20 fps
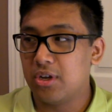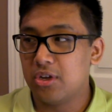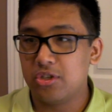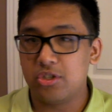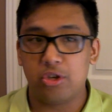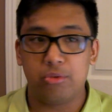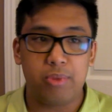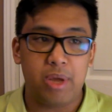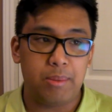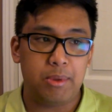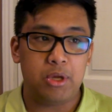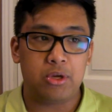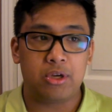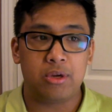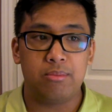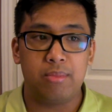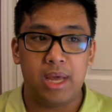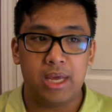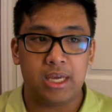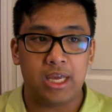So maybe you
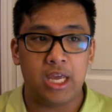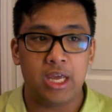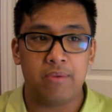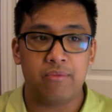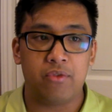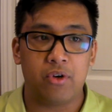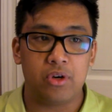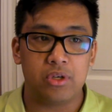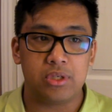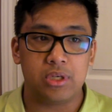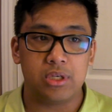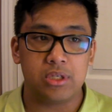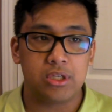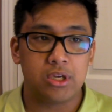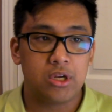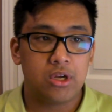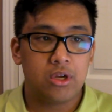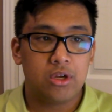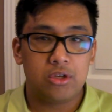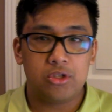can make him versus
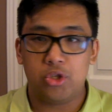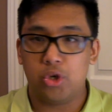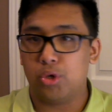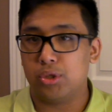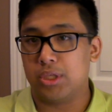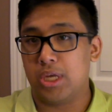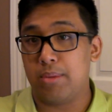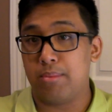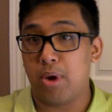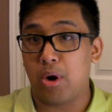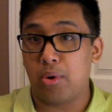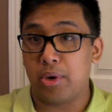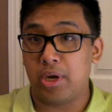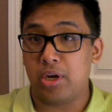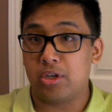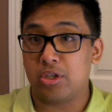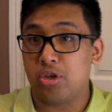Jose Maria